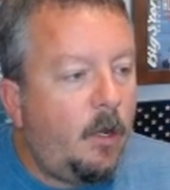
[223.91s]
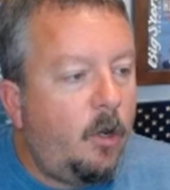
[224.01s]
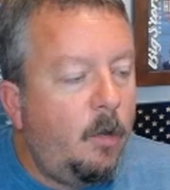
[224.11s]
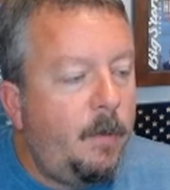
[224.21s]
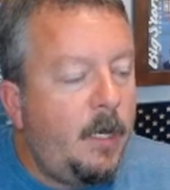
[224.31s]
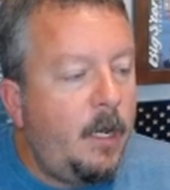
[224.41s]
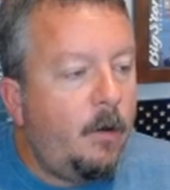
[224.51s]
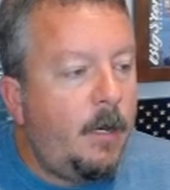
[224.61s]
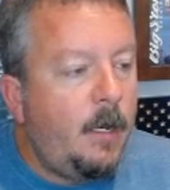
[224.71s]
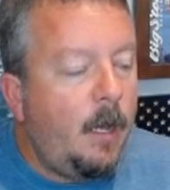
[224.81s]
It could be
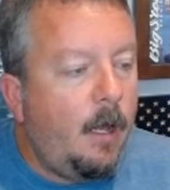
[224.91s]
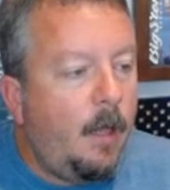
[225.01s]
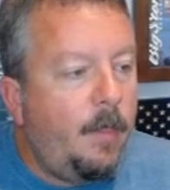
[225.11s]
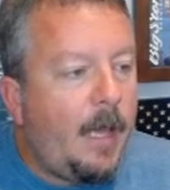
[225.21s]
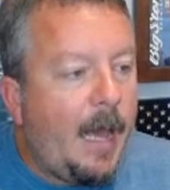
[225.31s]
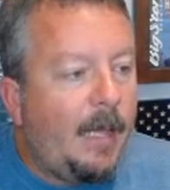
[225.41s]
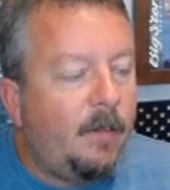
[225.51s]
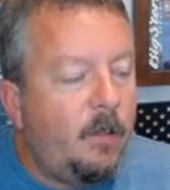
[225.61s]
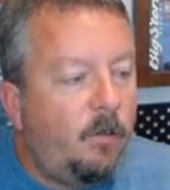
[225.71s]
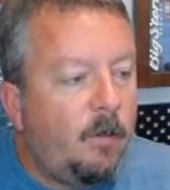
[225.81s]
nearing the
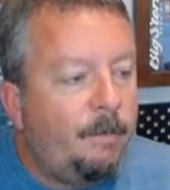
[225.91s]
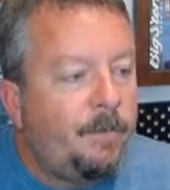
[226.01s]
islands.